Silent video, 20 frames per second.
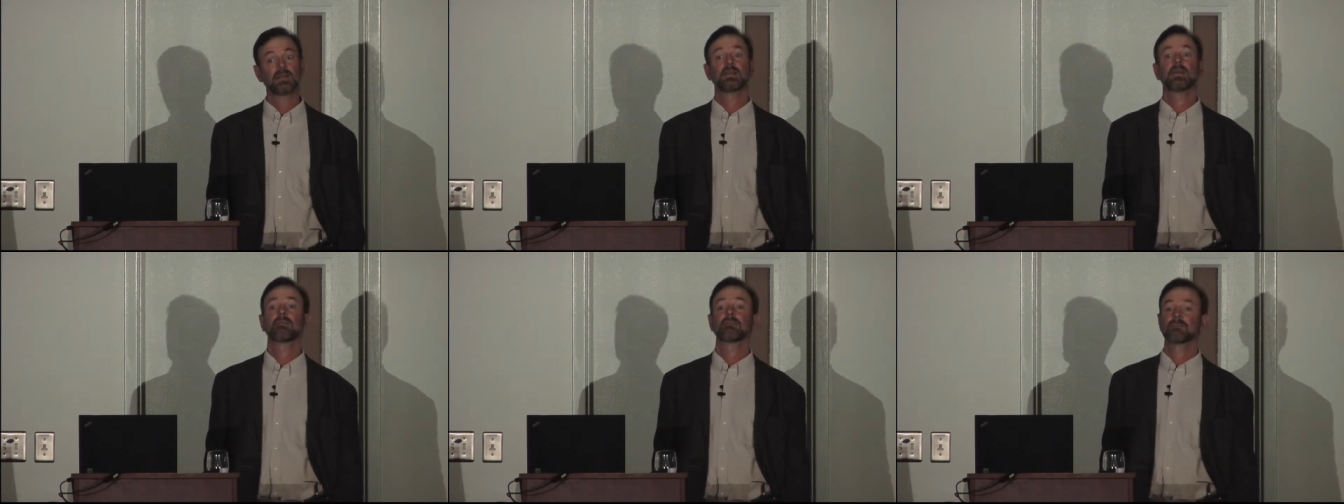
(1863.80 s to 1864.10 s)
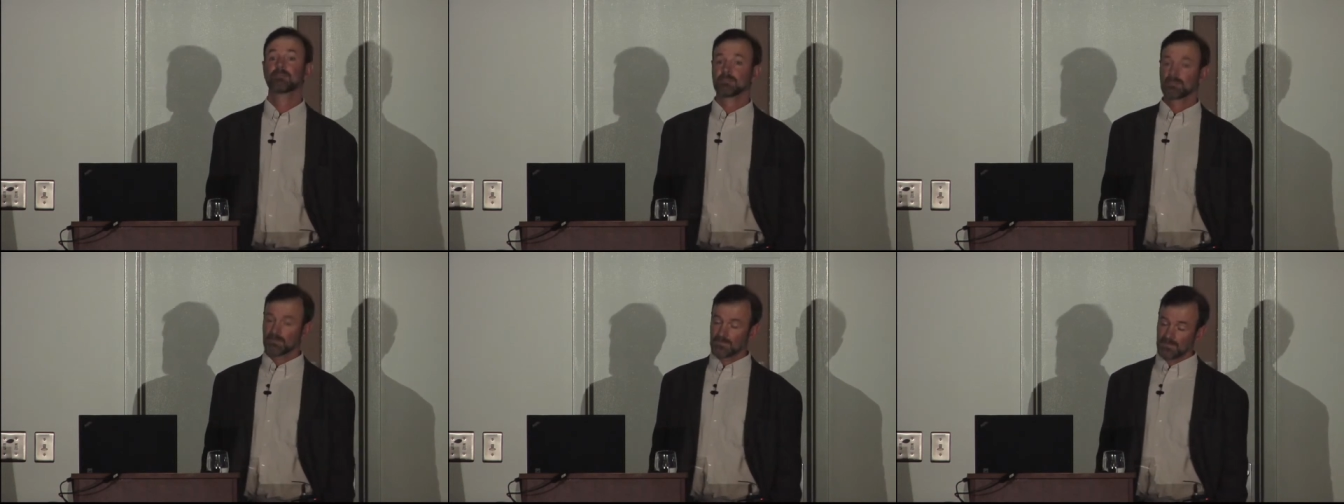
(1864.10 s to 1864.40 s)
Yep.
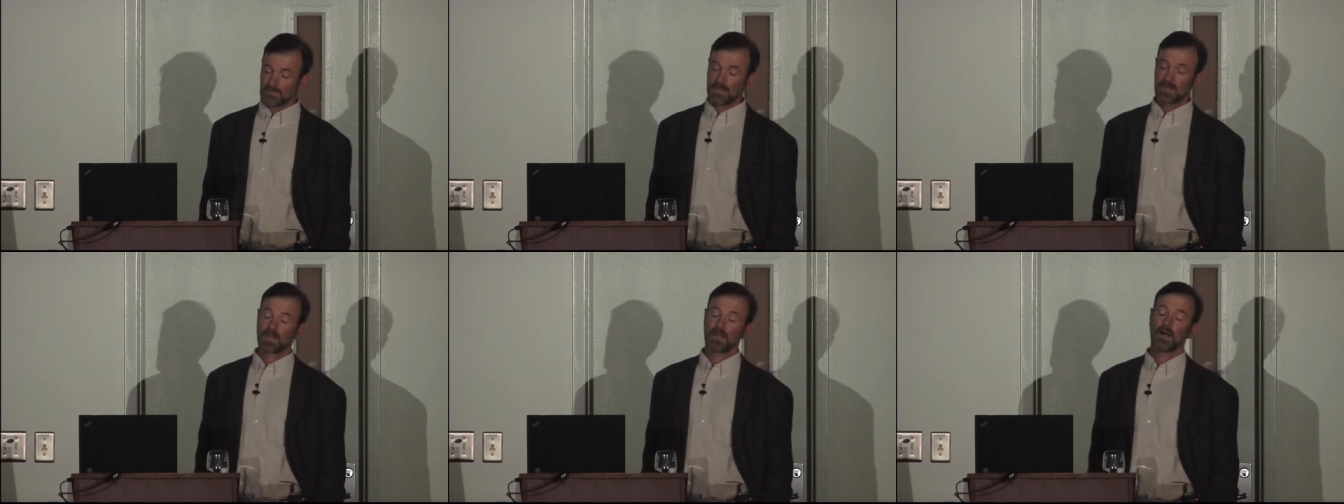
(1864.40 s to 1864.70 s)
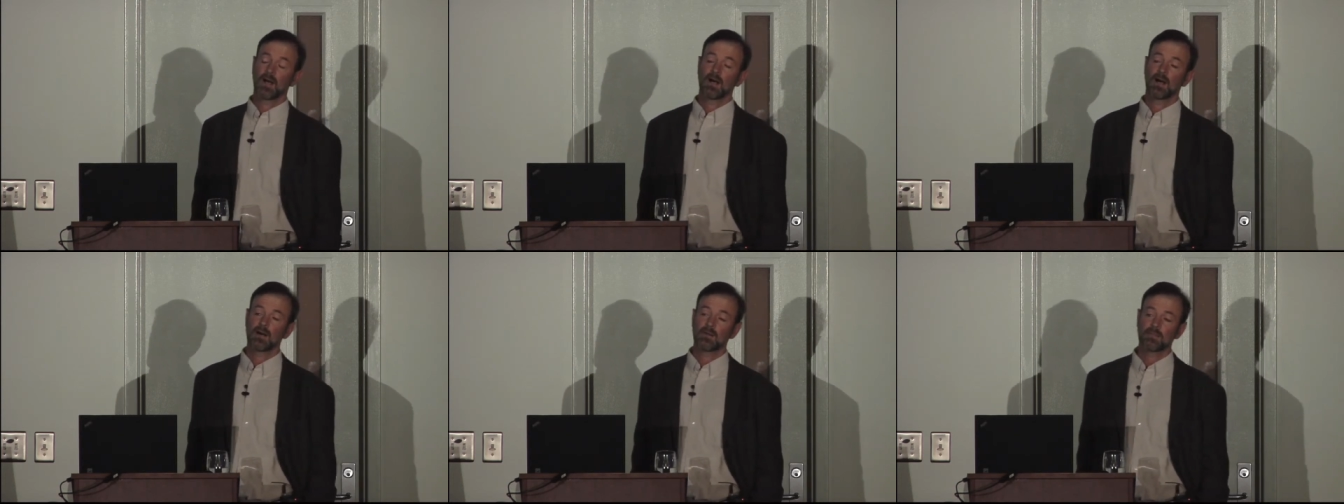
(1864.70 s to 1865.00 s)

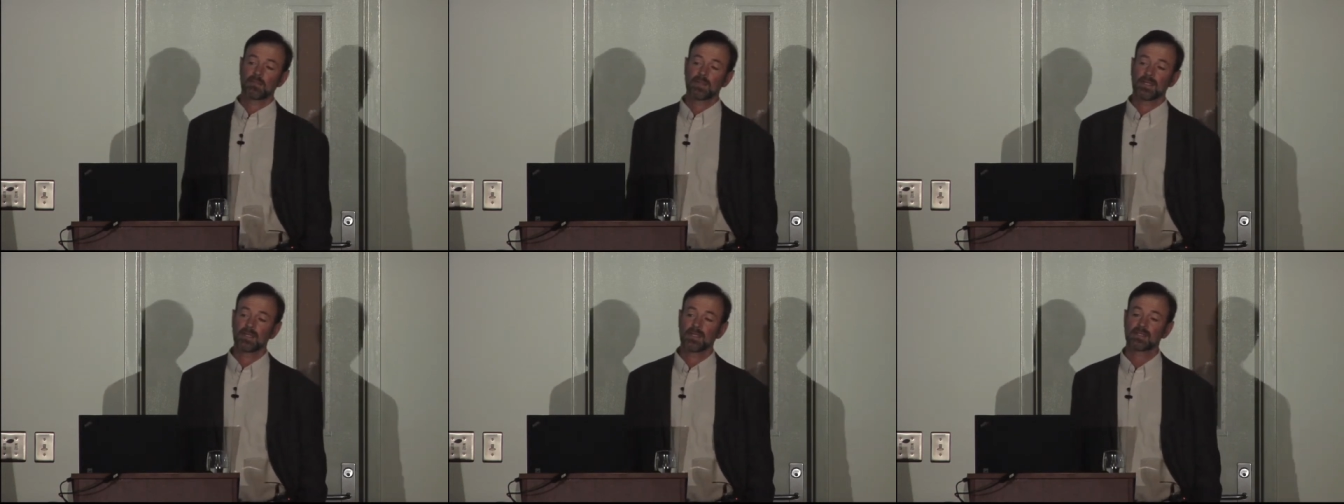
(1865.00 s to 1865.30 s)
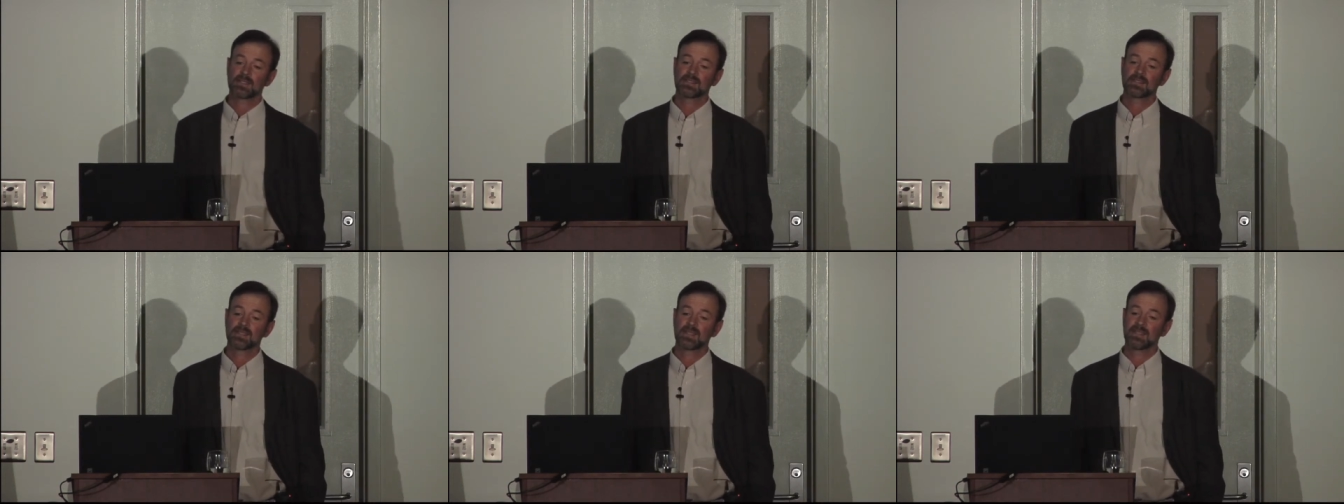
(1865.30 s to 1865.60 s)
Um,
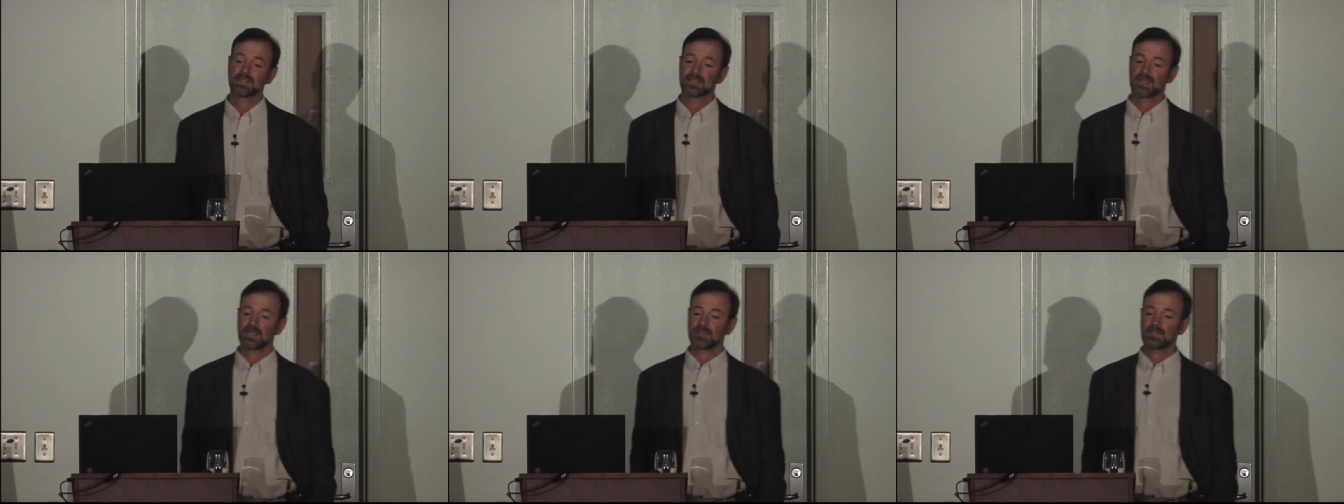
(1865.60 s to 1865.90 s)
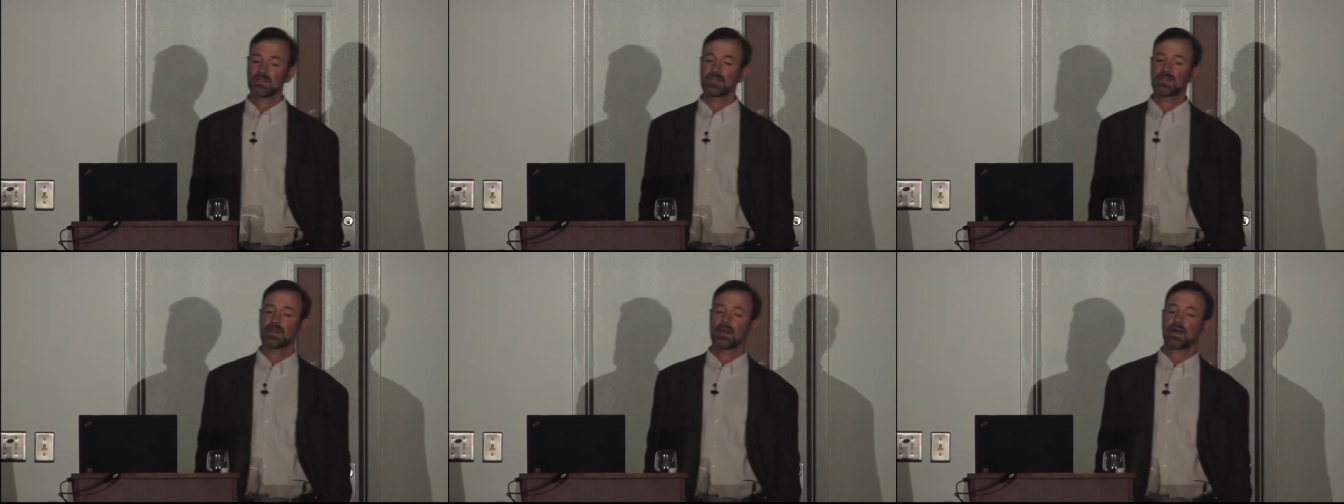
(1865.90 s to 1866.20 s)
it's, it's
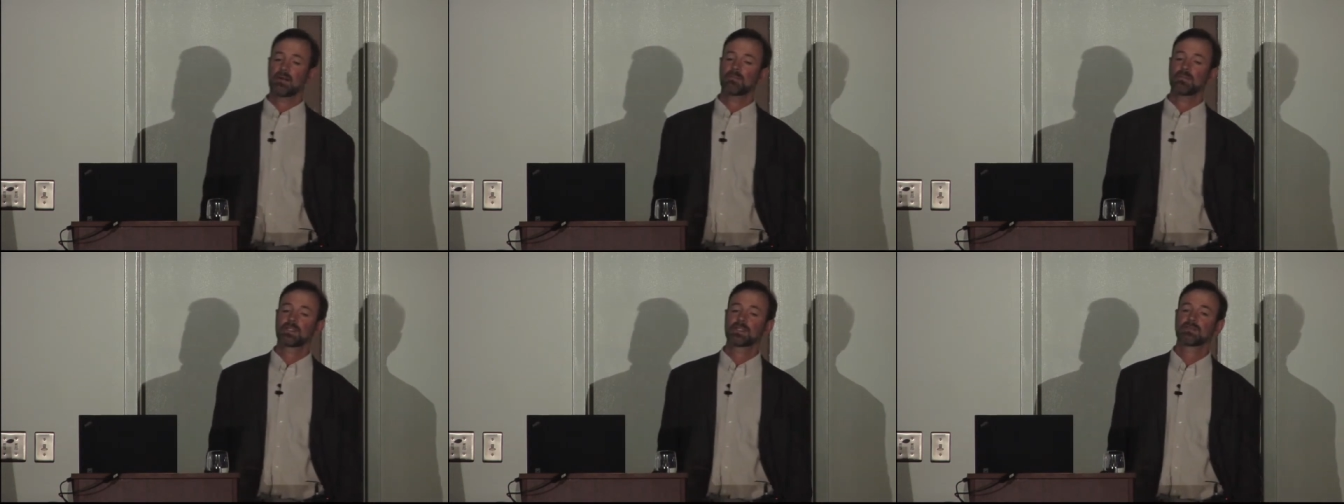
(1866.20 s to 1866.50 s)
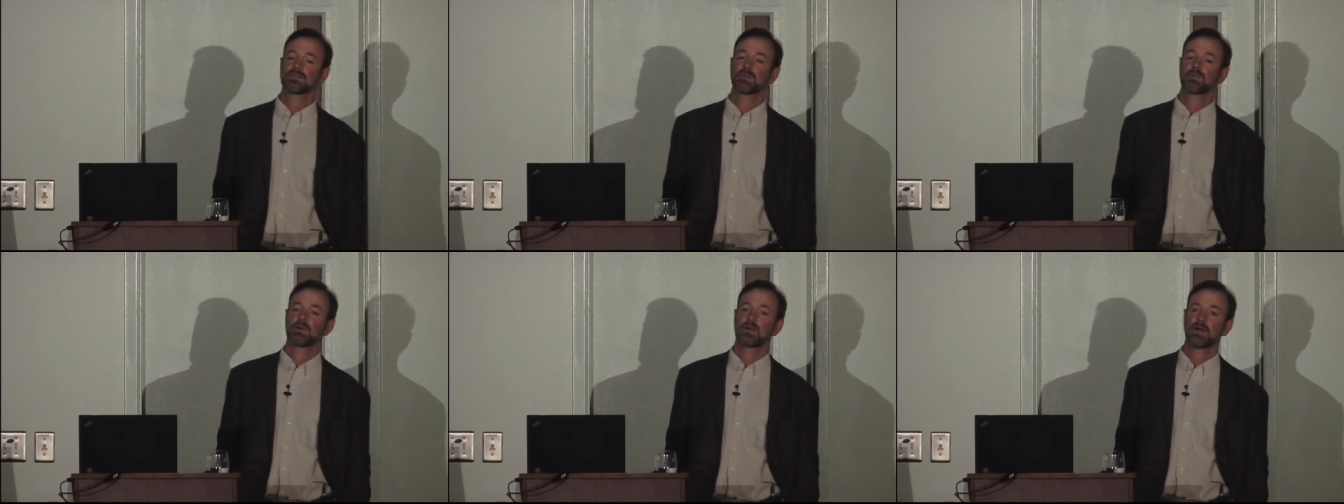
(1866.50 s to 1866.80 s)
actually not much
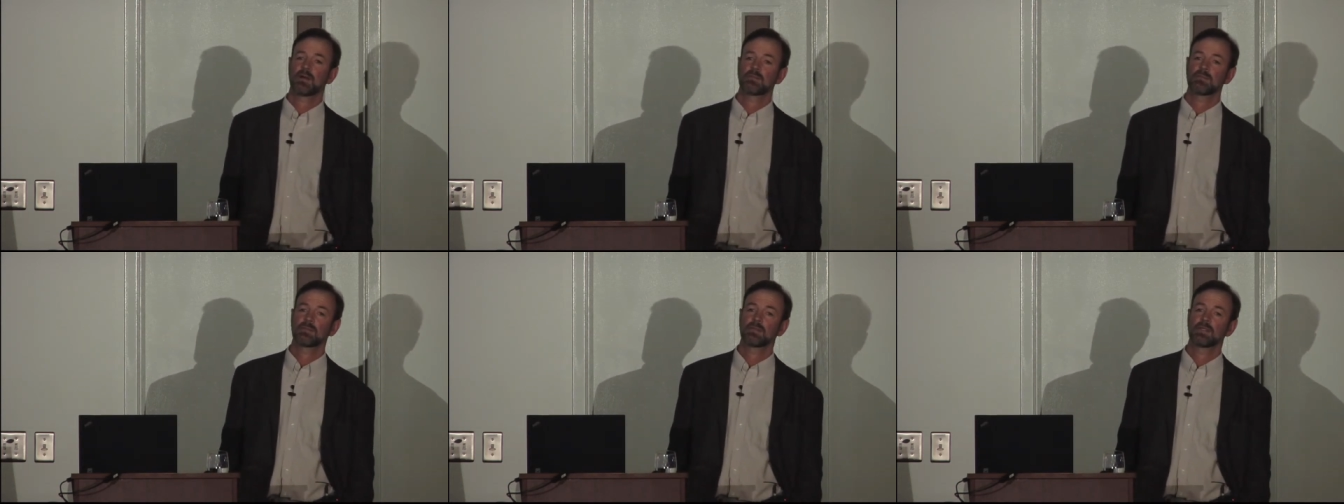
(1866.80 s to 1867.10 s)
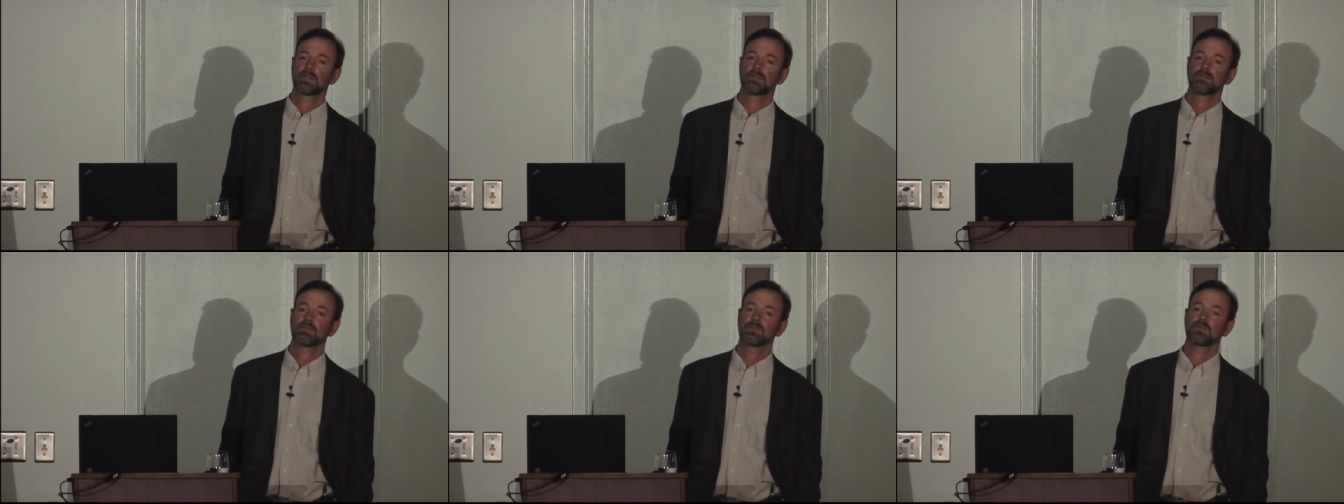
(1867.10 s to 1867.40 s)
of a problem
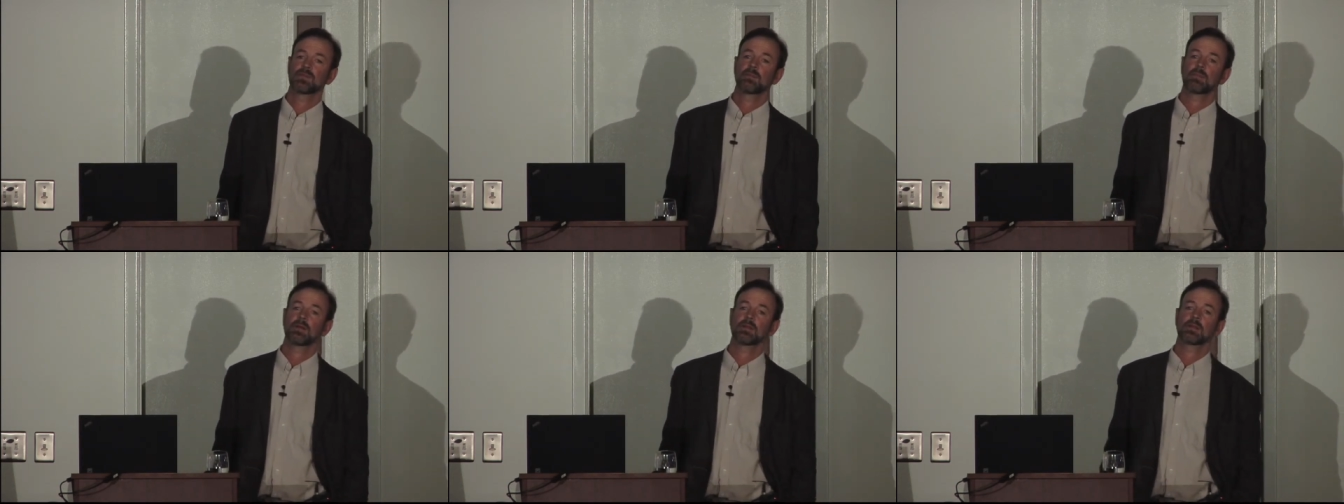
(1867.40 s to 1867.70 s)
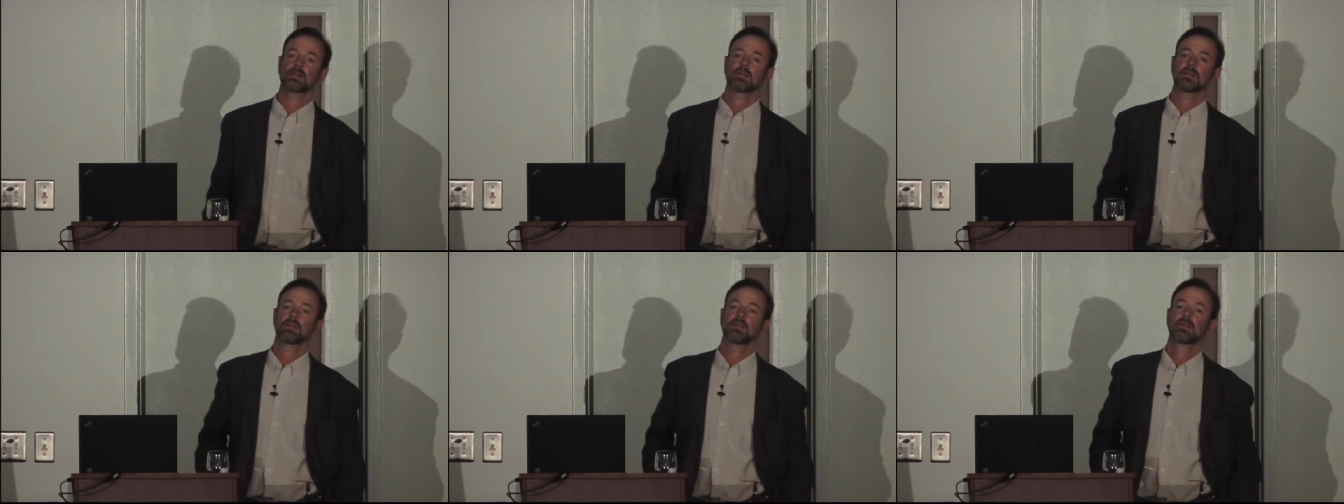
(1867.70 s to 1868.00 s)
if you're an
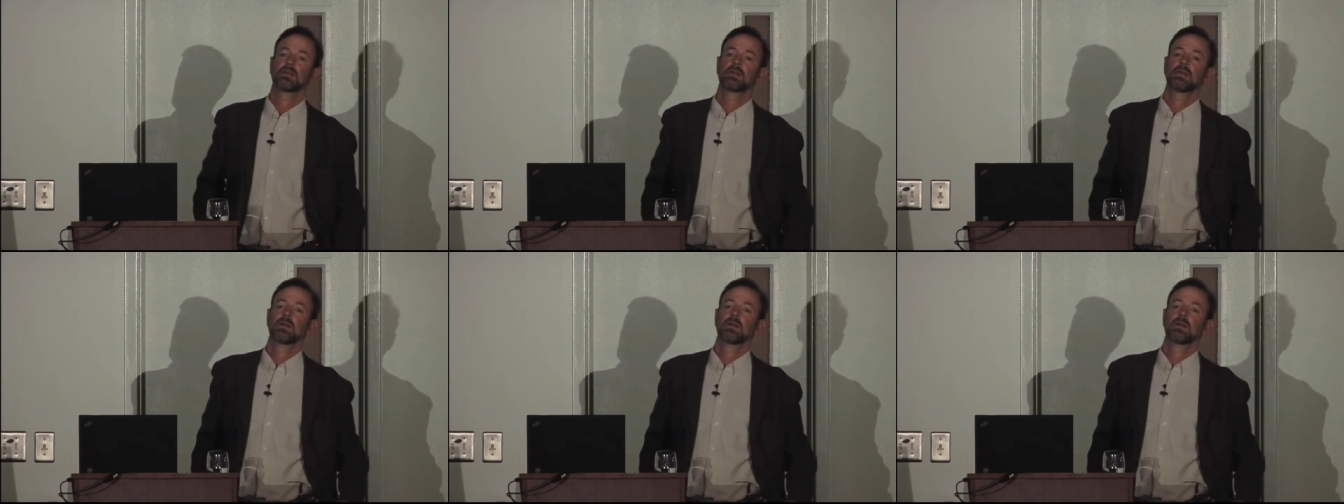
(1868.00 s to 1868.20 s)
American.